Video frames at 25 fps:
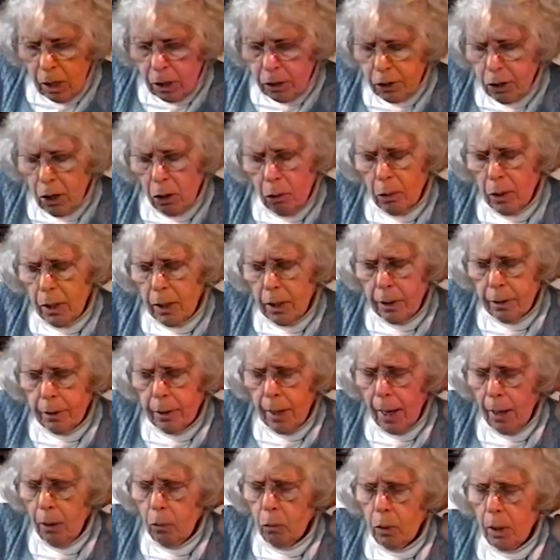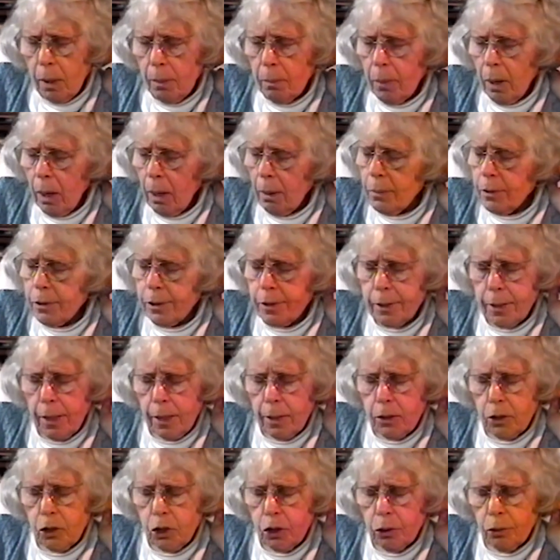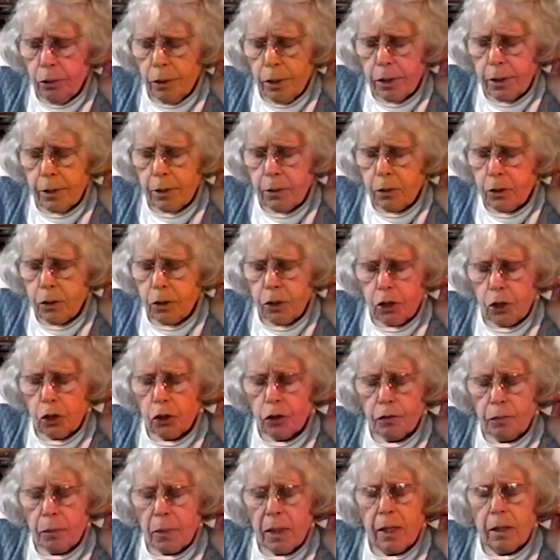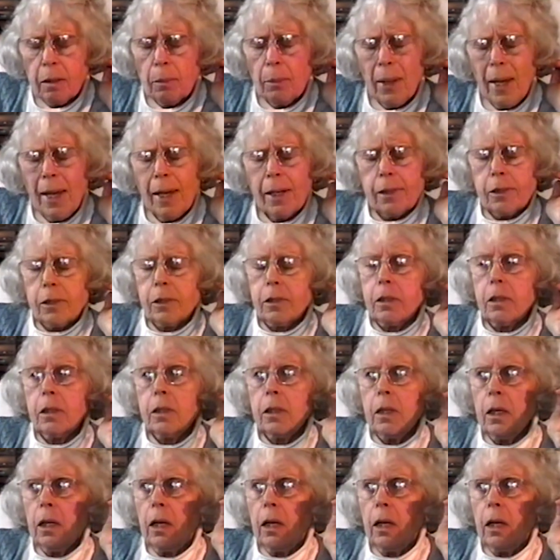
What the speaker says: So in that way, Baba said, Judas served me the best,